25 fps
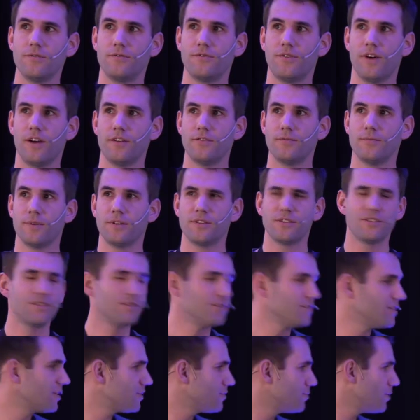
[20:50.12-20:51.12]
five months,
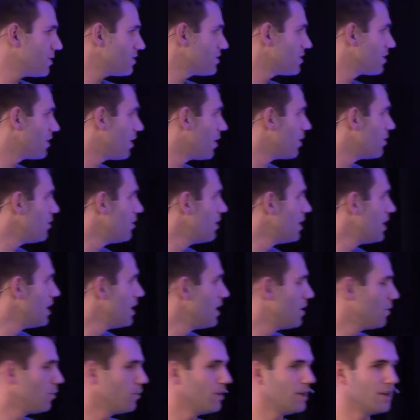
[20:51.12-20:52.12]
six months ago,
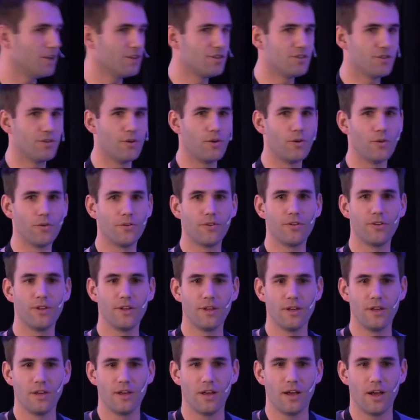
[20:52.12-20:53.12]
we installed
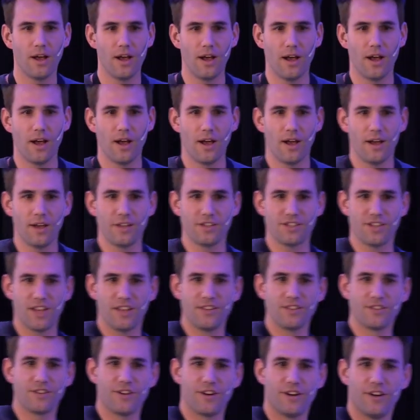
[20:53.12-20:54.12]
uh, a
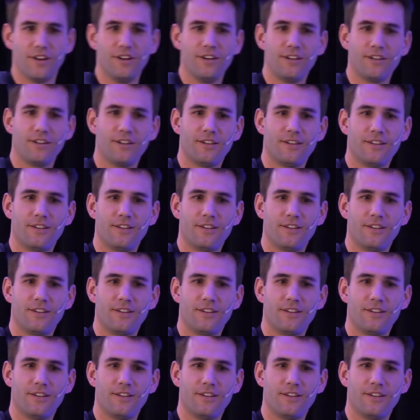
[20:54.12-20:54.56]
sensor.